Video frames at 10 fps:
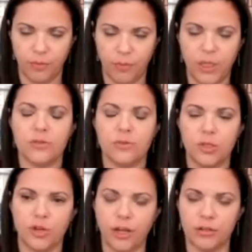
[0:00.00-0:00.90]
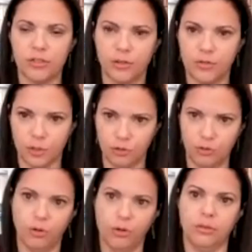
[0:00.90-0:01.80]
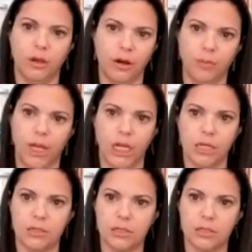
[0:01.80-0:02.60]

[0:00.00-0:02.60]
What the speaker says: Because we train ourselves to ignore our bodies.